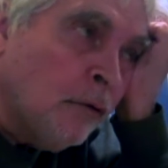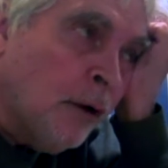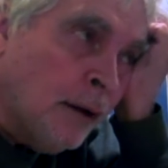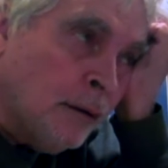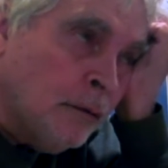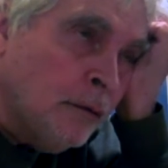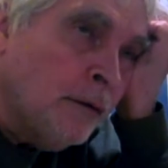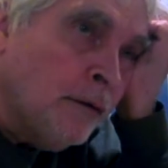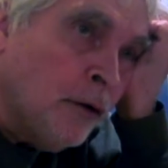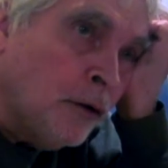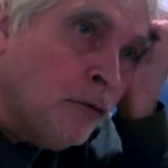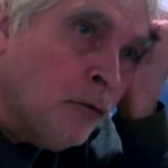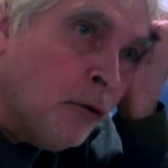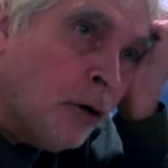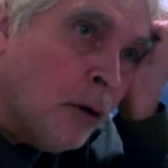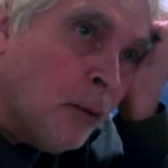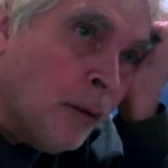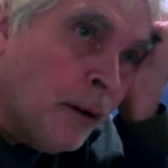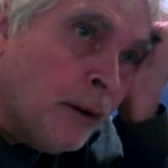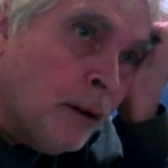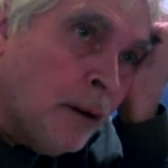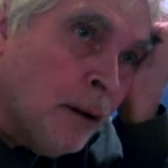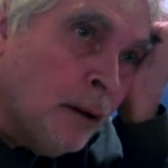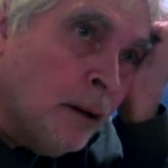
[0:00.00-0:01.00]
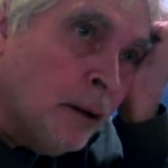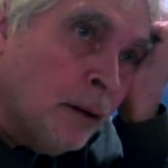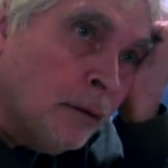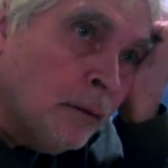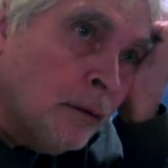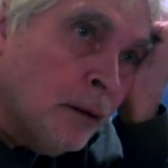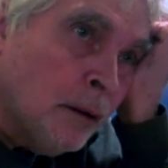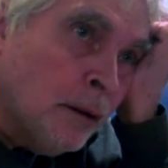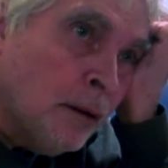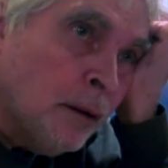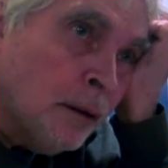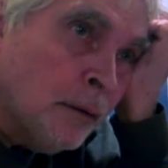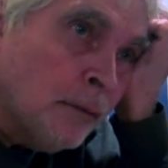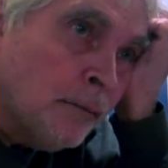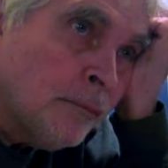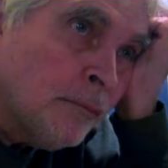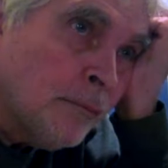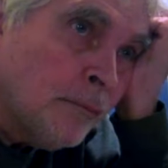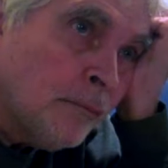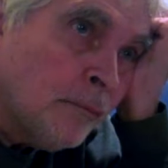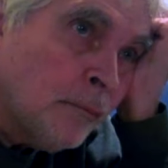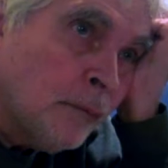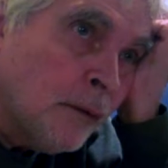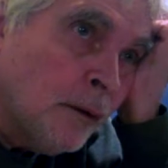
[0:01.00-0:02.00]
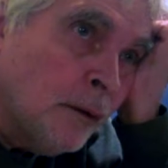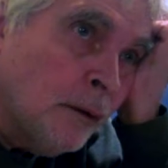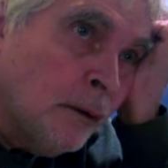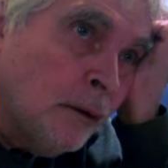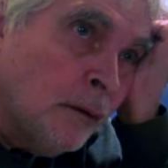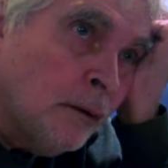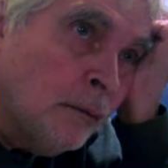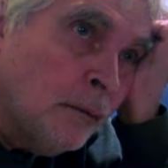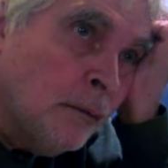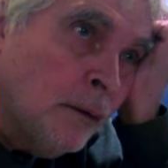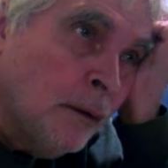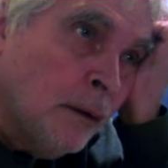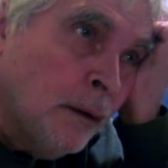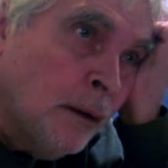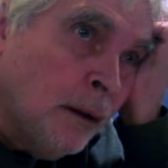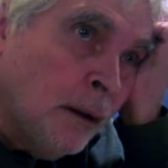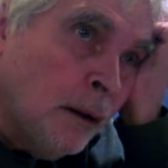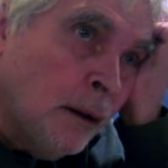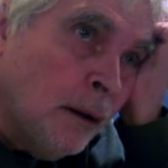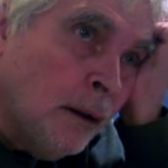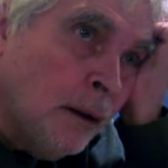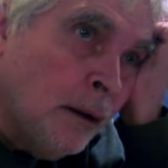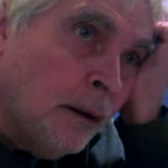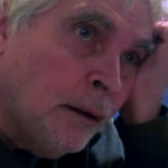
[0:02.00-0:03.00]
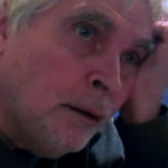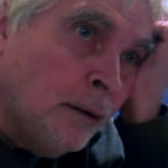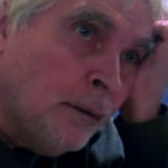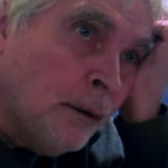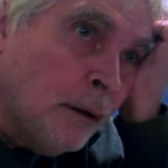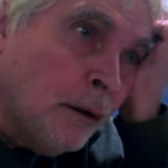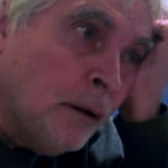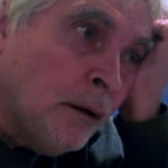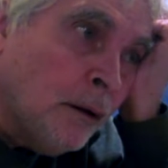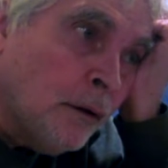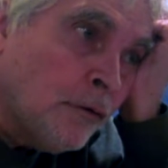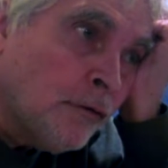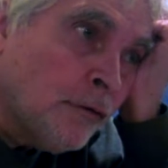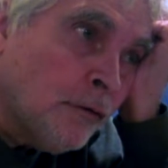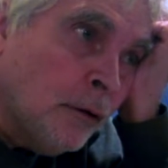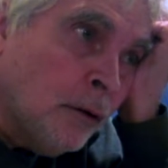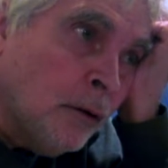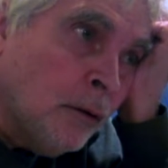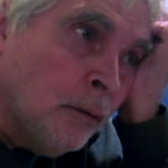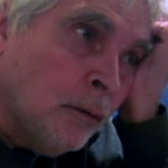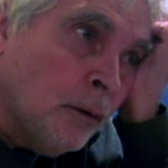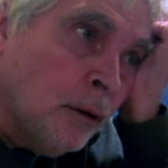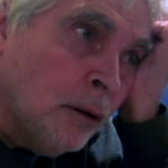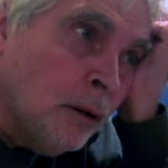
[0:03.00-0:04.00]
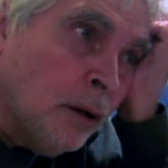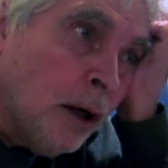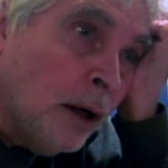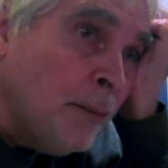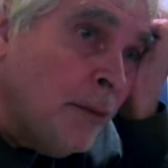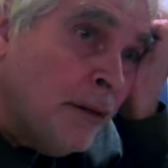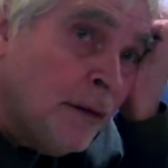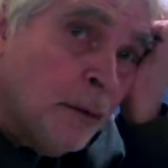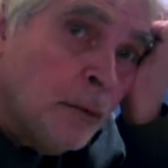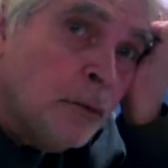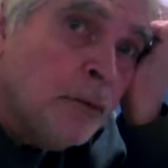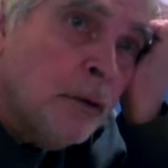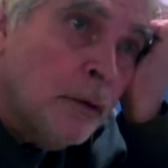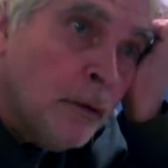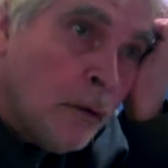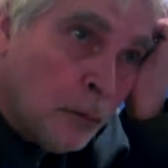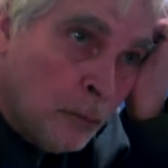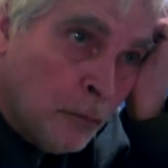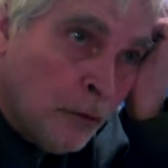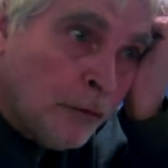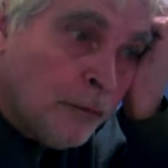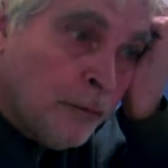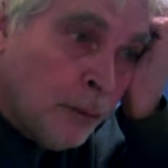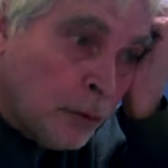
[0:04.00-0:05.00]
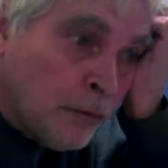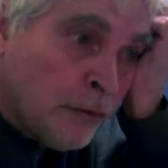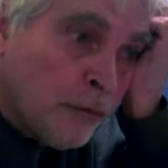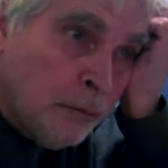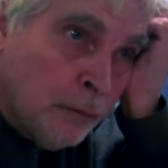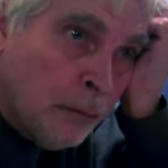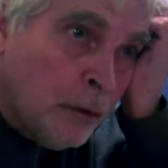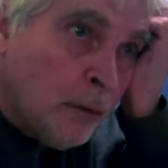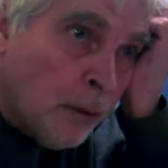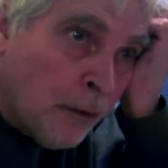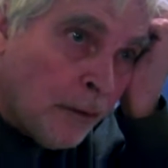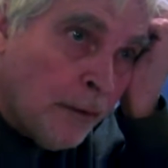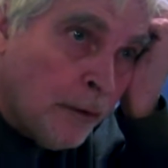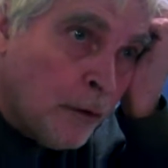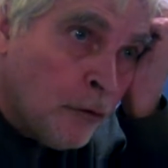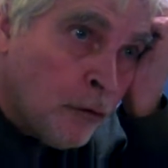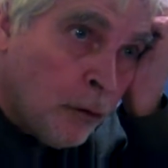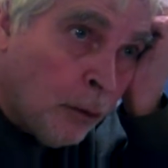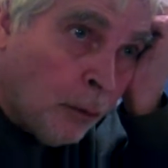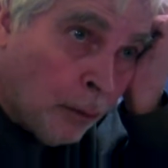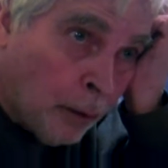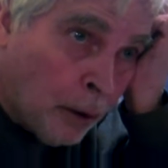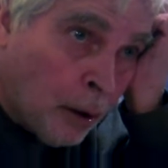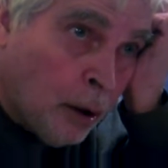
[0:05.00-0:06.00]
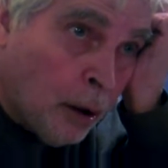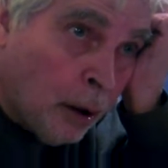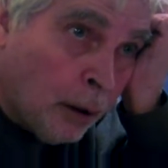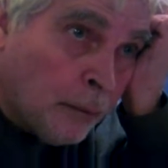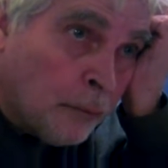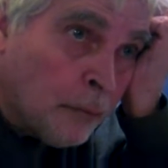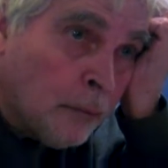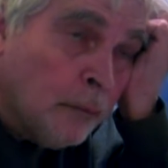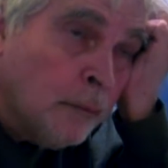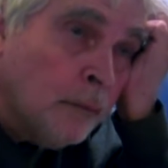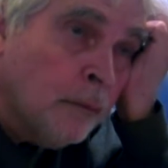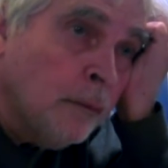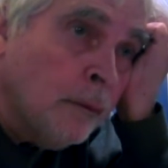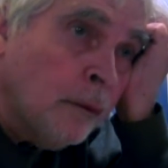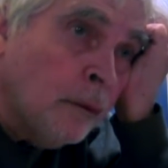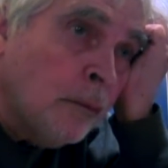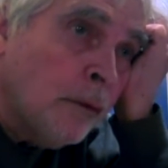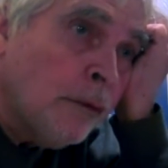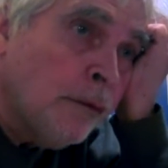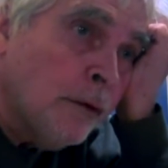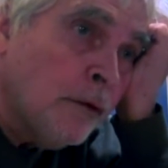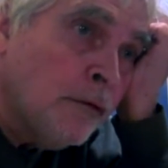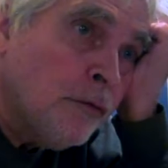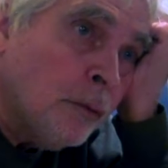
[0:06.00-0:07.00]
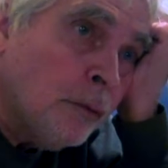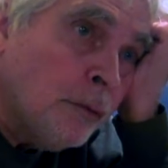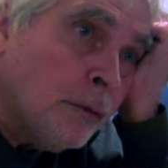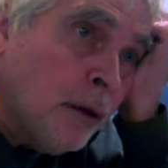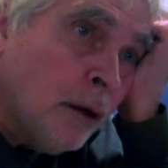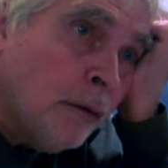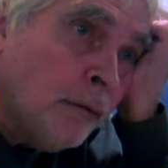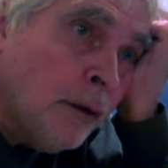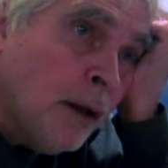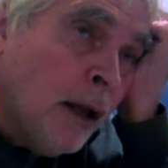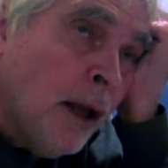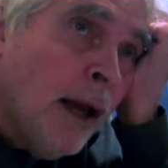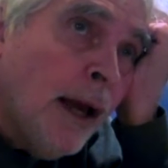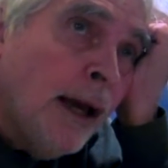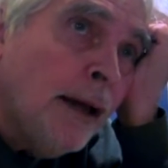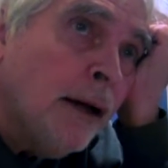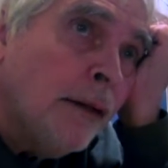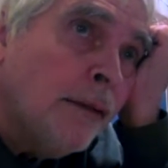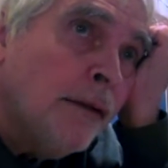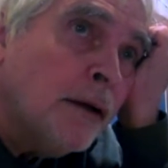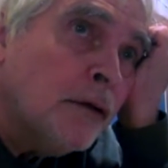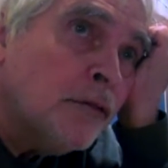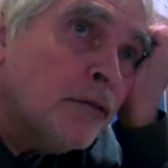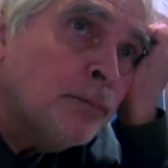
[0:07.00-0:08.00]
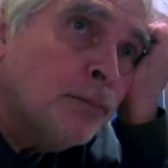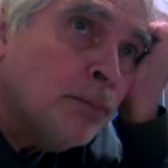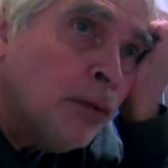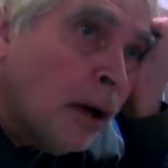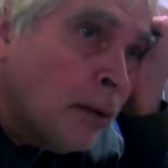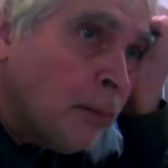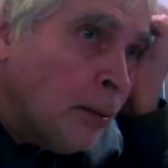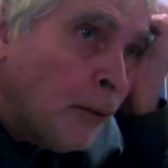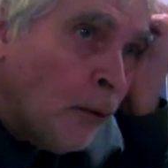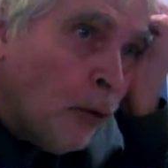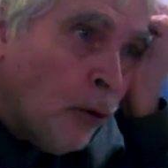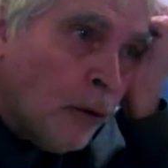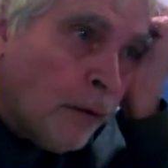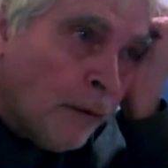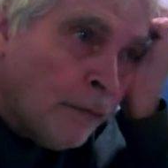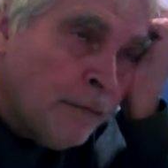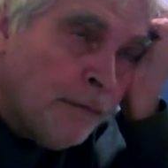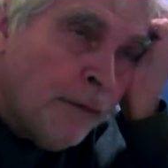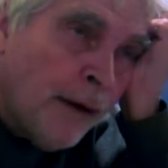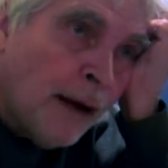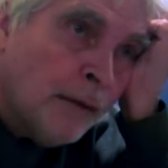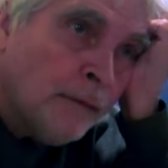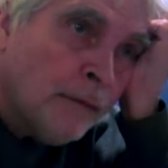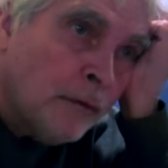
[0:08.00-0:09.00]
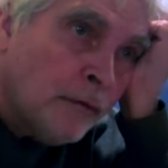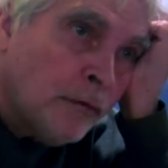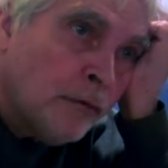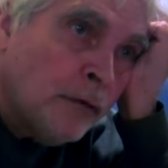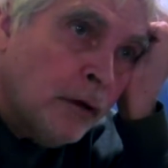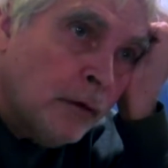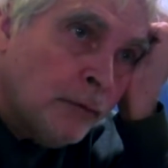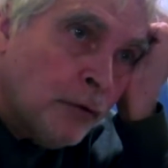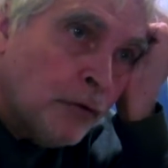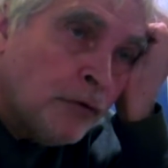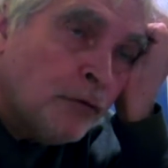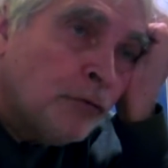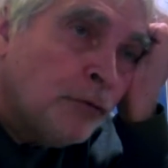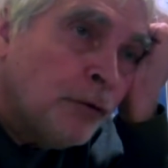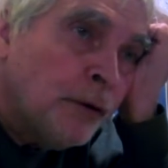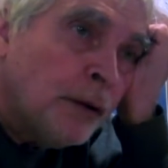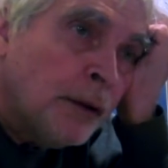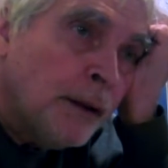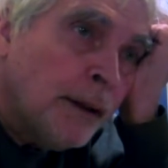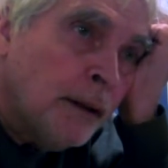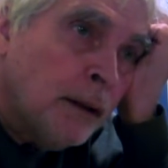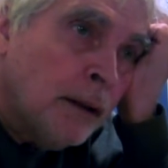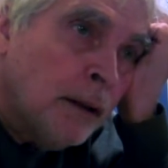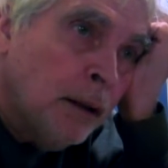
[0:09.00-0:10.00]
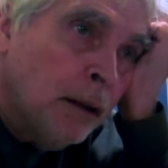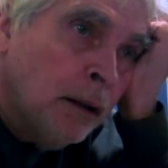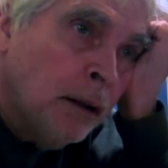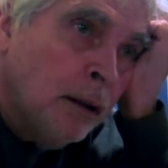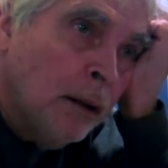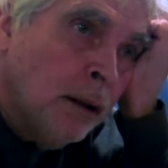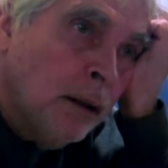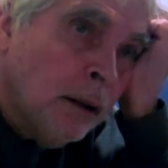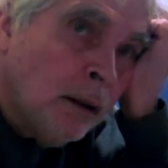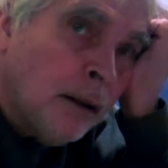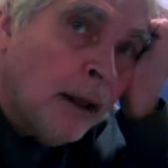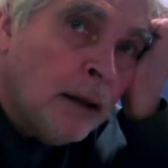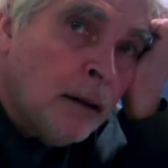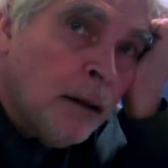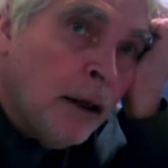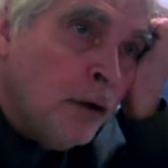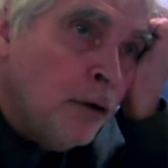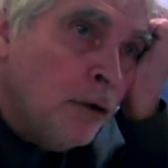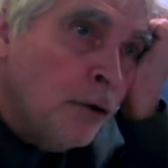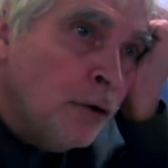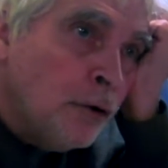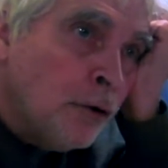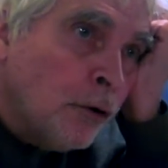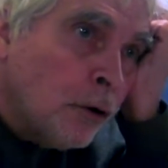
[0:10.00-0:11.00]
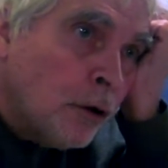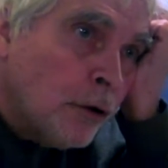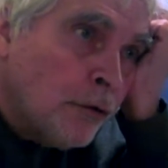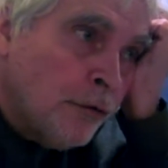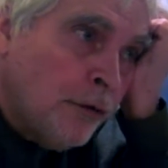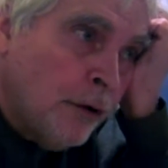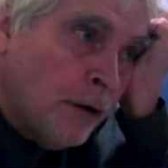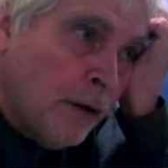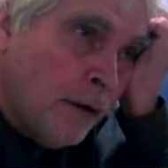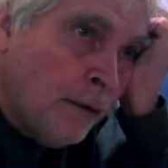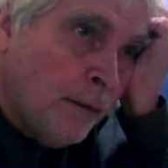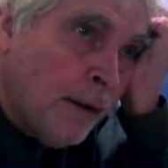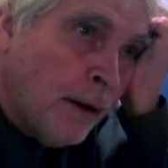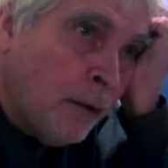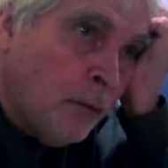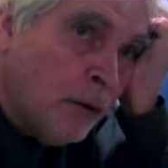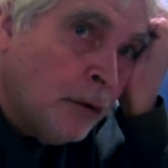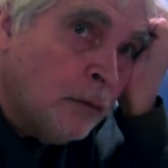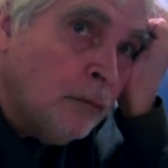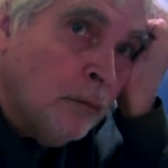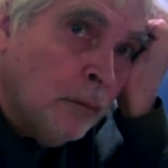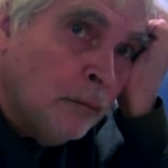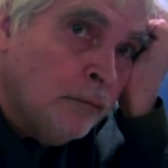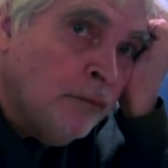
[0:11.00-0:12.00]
Right in the doorway, yeah. You know, and I mean, in other words, there were things going on. There were things that were going. And I think it's probably all the fact that stuff is really, like in New York City, they would